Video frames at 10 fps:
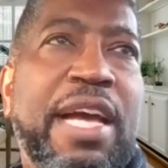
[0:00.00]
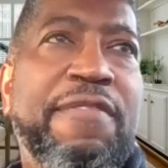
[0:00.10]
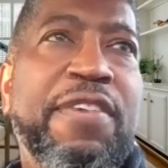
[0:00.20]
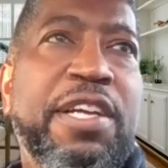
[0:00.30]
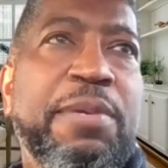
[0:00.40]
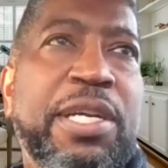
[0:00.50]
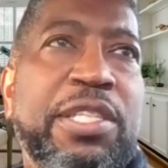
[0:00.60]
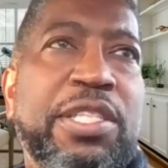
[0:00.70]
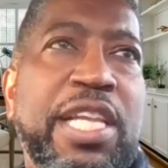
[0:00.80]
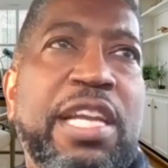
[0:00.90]
I very
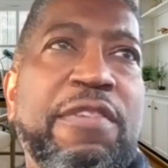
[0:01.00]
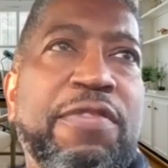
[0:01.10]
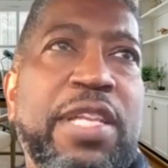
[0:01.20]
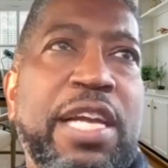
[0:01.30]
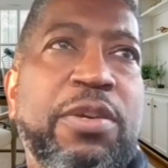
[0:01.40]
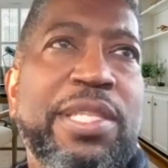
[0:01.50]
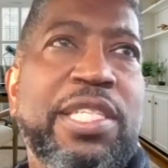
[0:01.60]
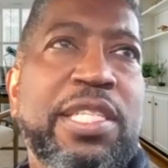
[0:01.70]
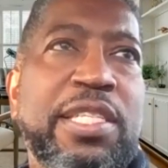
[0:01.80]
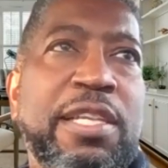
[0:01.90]
much thank you for that
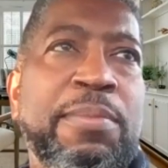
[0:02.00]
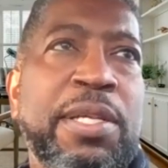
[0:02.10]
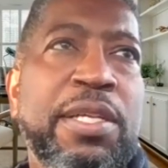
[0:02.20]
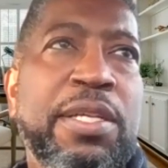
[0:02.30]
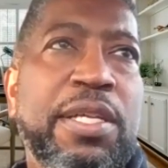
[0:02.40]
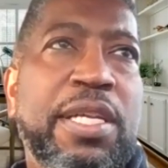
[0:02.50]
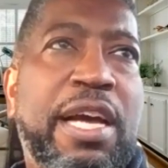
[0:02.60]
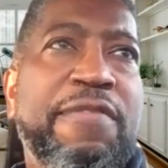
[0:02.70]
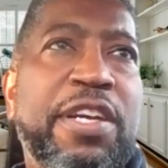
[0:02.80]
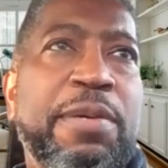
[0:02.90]
question, Tim. I
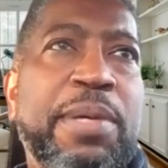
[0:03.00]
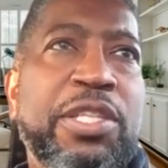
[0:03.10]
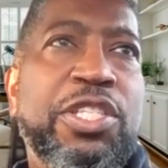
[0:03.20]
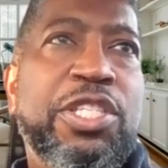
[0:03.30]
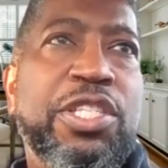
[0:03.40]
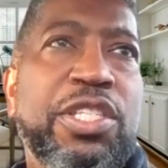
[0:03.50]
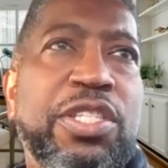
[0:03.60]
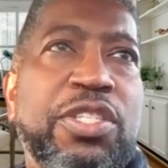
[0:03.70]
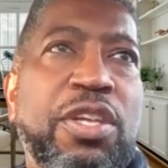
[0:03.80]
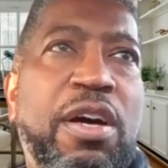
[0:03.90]
very much
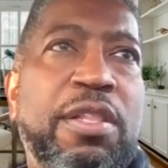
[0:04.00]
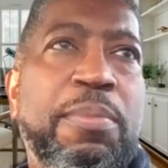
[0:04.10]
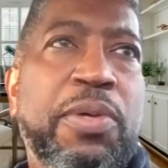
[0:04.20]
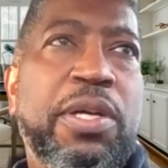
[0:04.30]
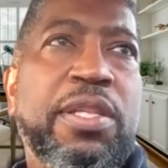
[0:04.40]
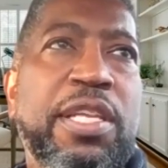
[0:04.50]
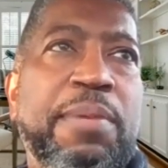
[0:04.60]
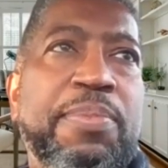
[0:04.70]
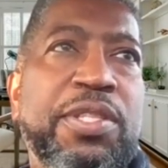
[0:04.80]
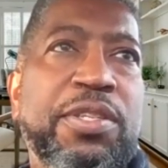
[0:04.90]
saw the book The
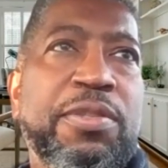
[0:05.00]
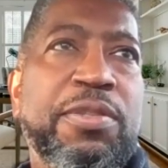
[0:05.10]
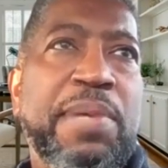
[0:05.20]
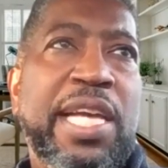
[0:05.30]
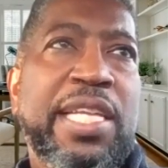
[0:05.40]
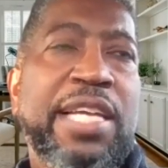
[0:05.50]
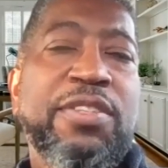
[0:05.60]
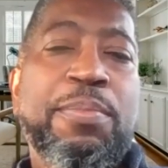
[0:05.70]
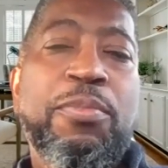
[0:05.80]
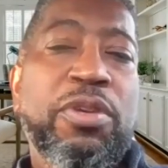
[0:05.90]
Absurd Man as
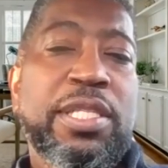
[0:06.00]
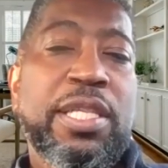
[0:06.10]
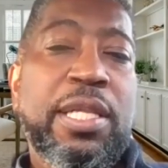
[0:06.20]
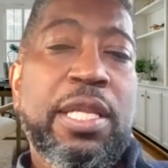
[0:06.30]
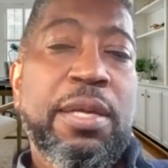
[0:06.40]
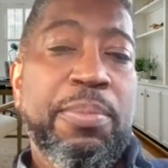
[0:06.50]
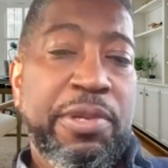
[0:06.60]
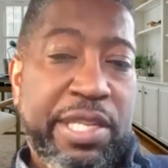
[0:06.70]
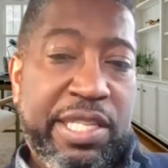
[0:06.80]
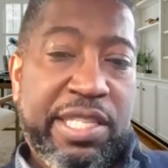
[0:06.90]
a more
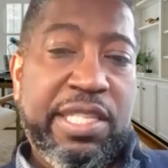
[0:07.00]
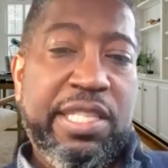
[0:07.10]
deliberate